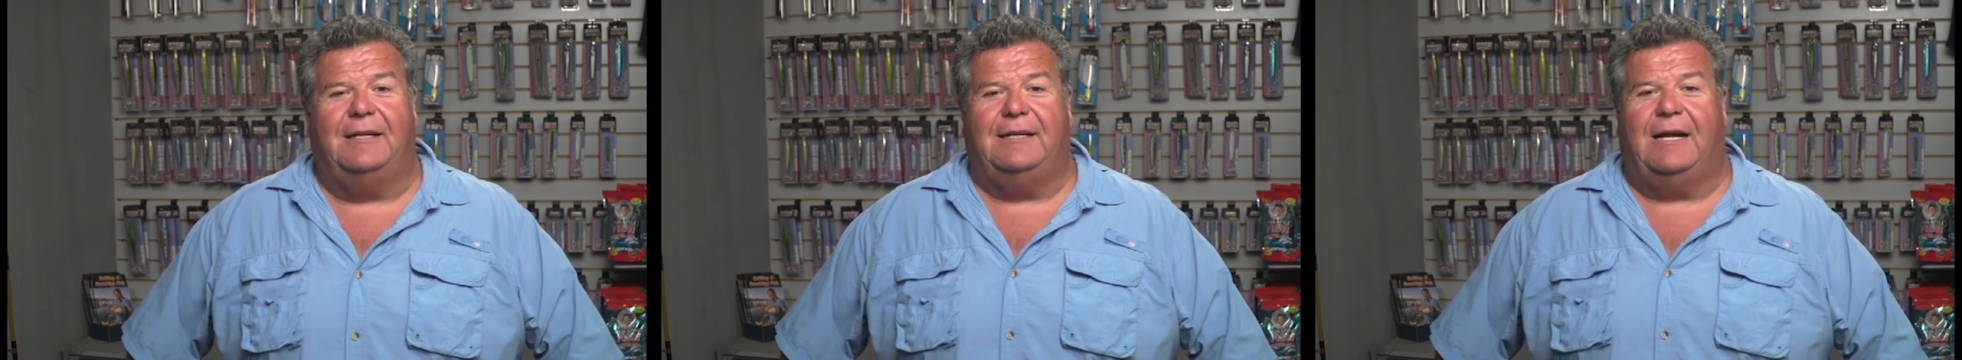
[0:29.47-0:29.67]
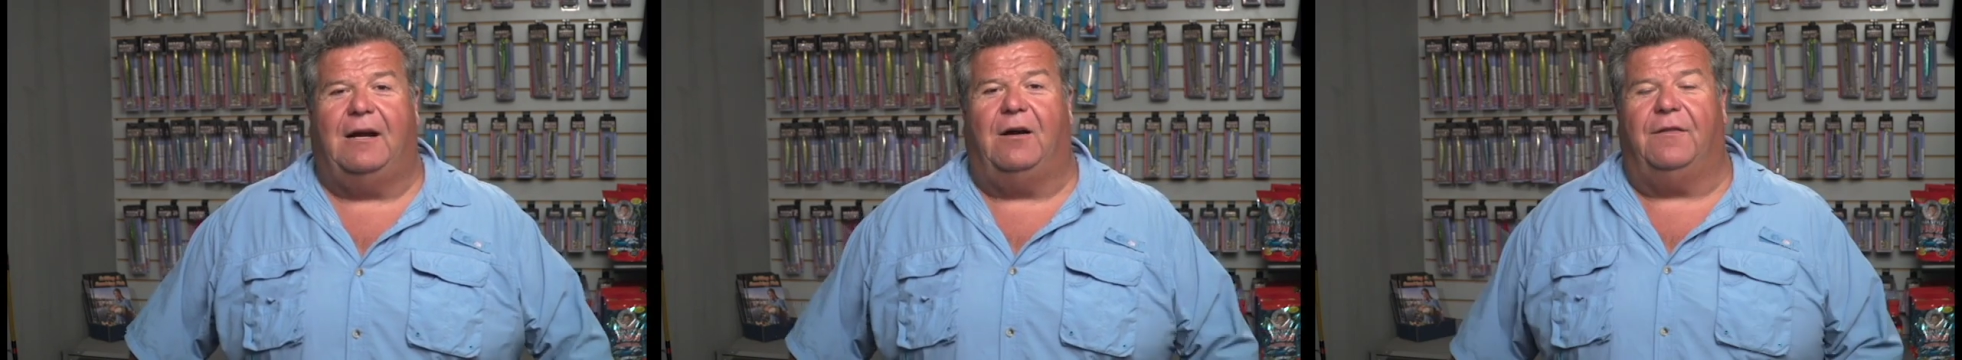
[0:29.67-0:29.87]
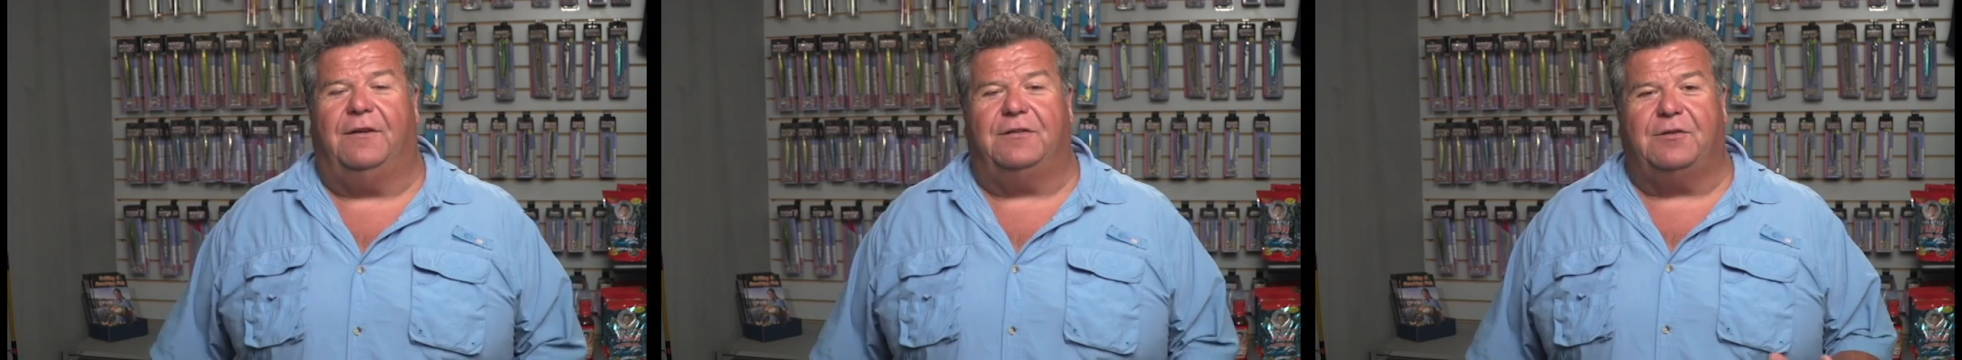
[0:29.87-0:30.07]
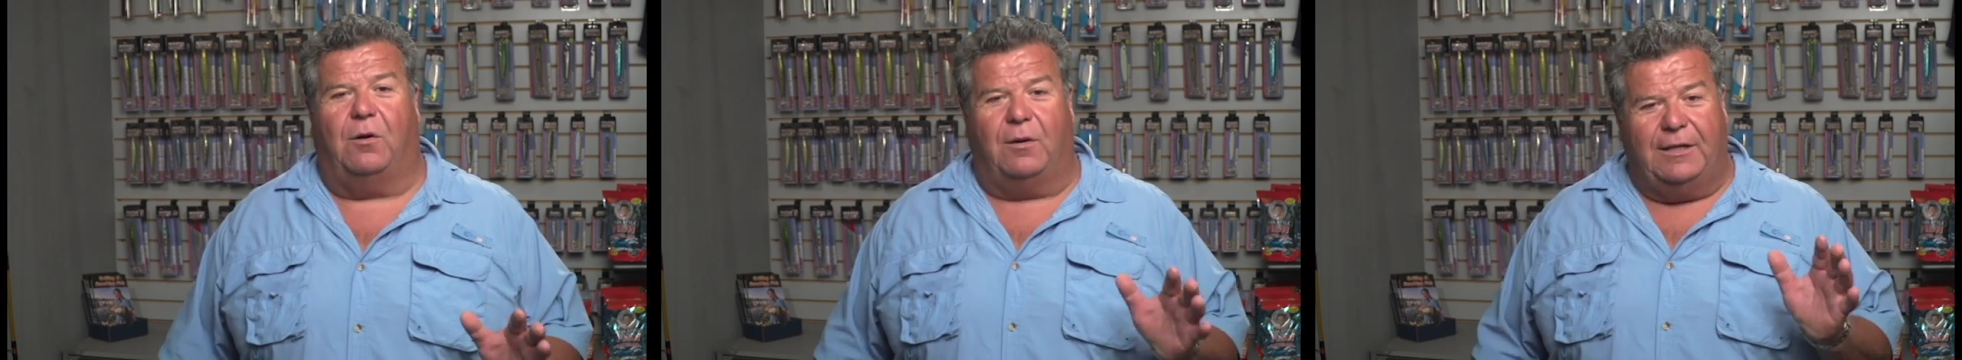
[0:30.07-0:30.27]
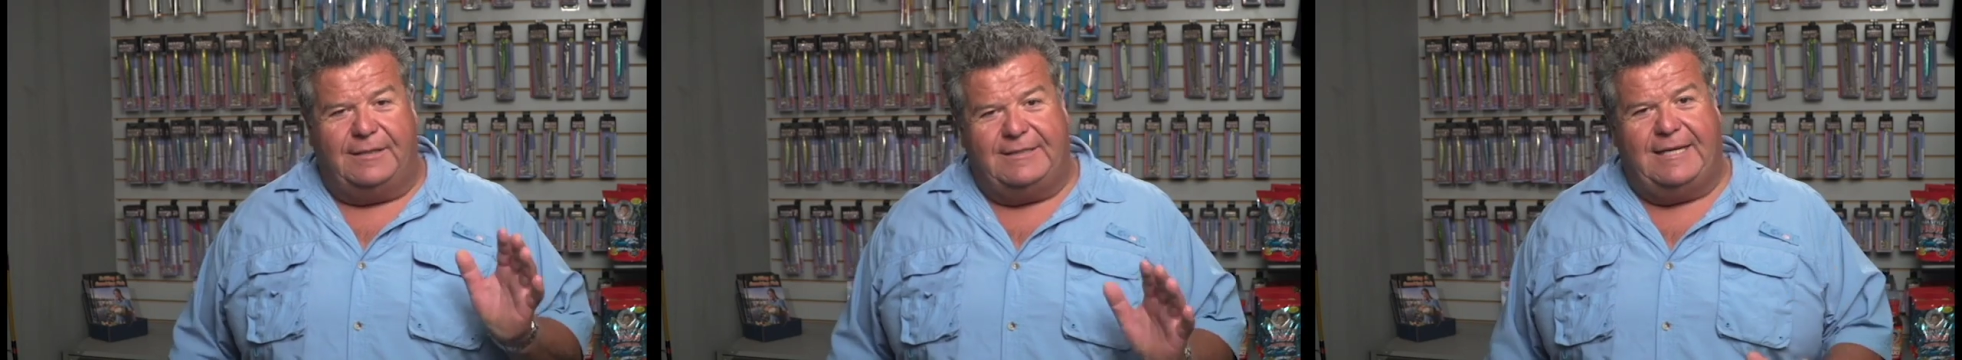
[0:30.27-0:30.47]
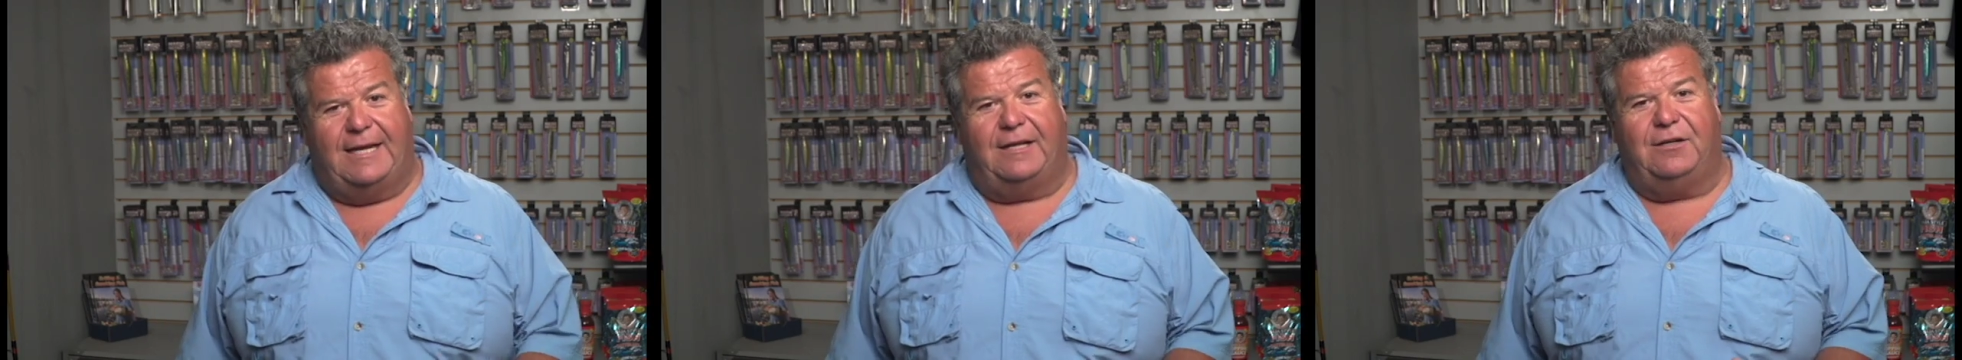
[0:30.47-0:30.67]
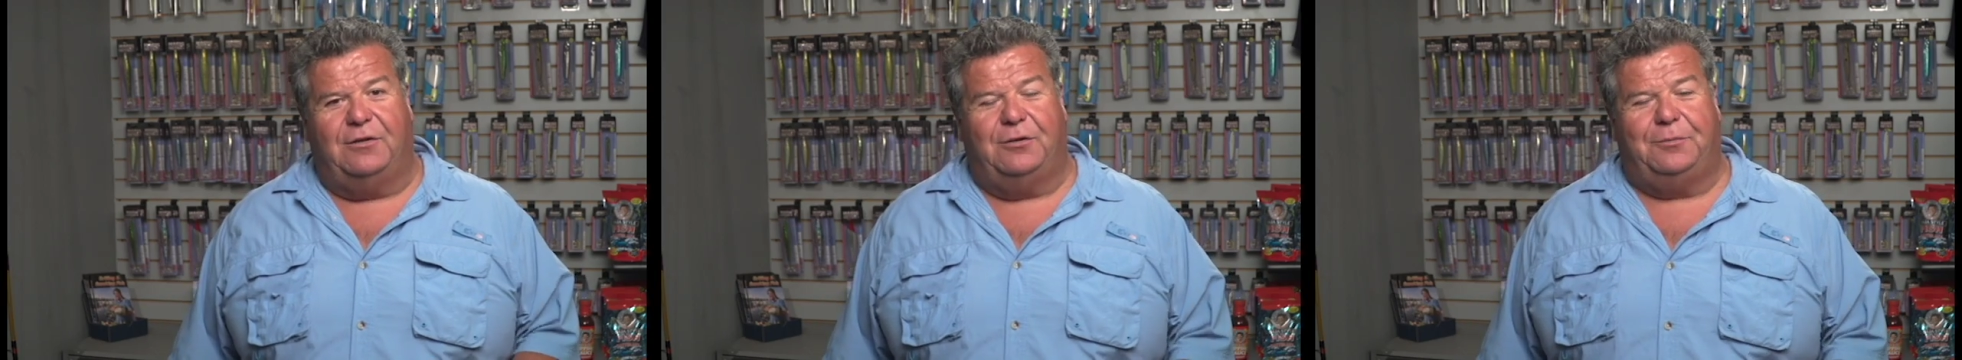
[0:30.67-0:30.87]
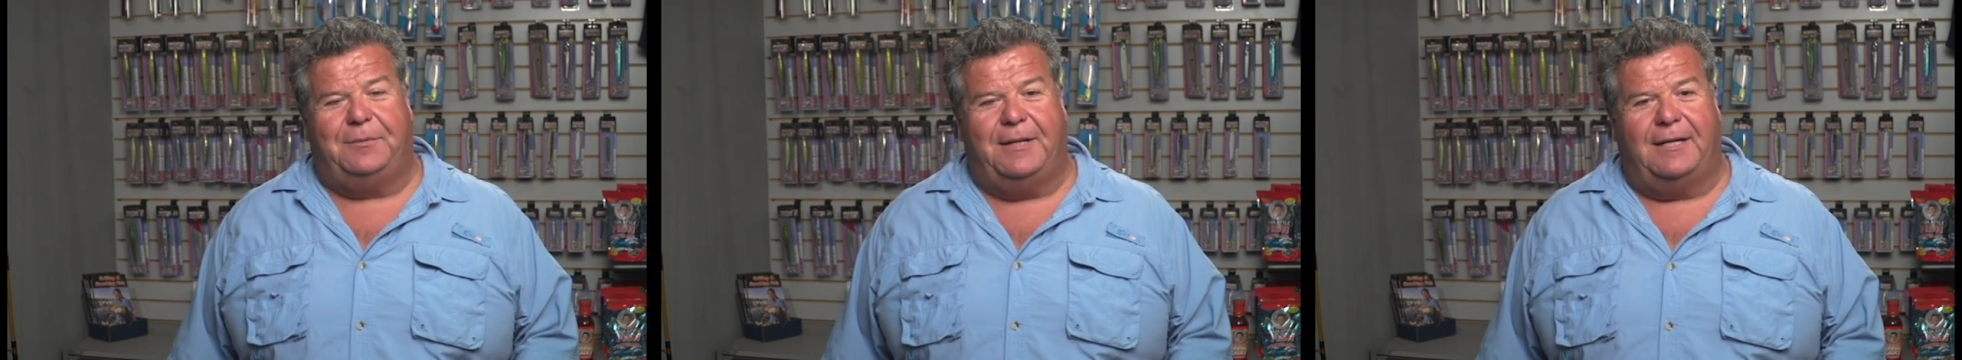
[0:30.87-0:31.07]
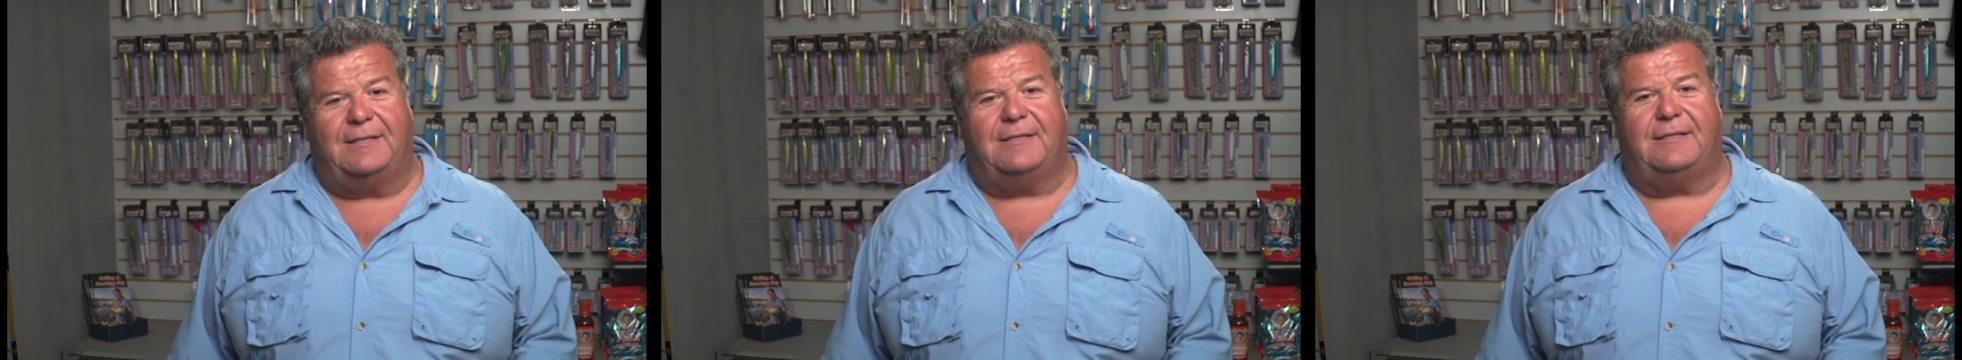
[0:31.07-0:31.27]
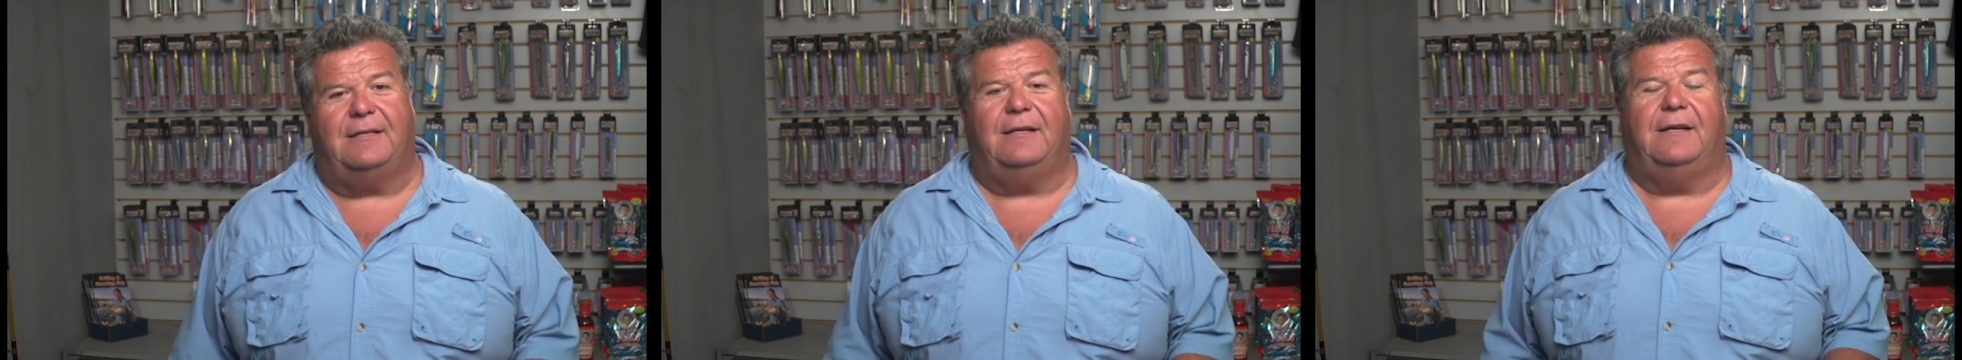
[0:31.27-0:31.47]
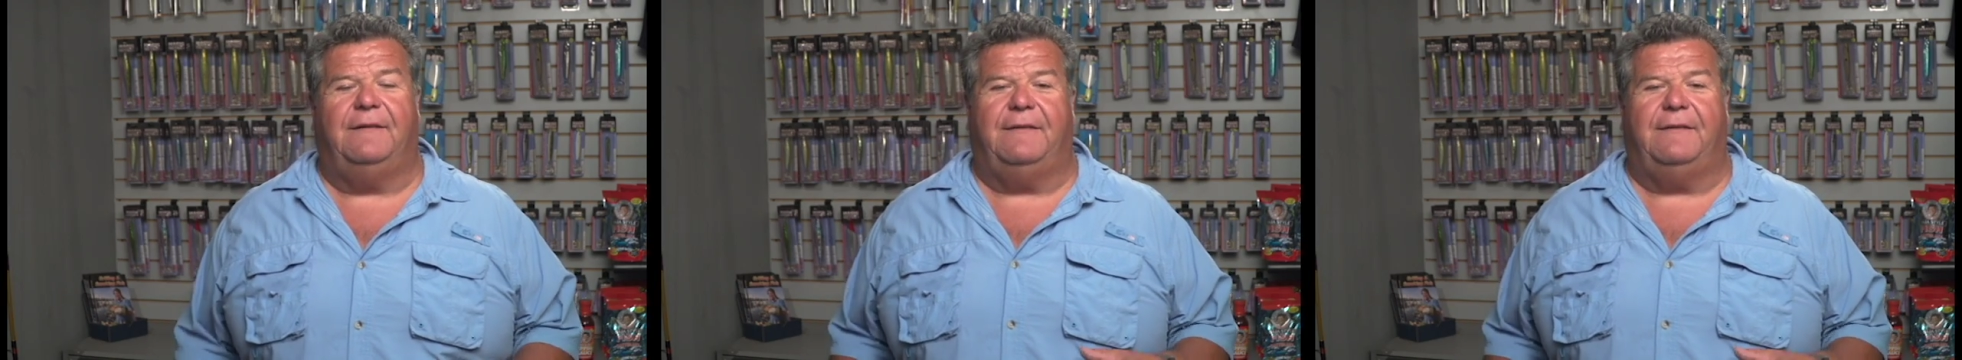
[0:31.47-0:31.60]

Now, there's only 10 hoop nets